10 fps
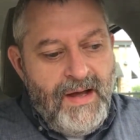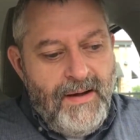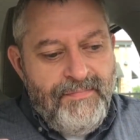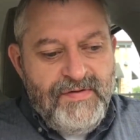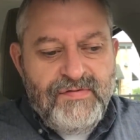
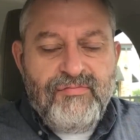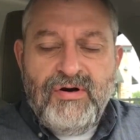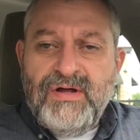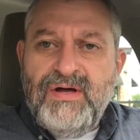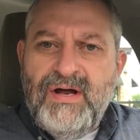um, this is
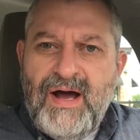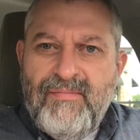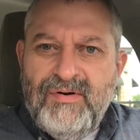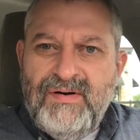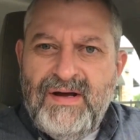really good. I
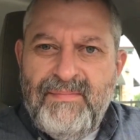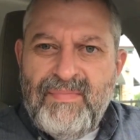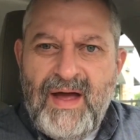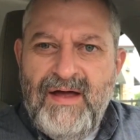would, um,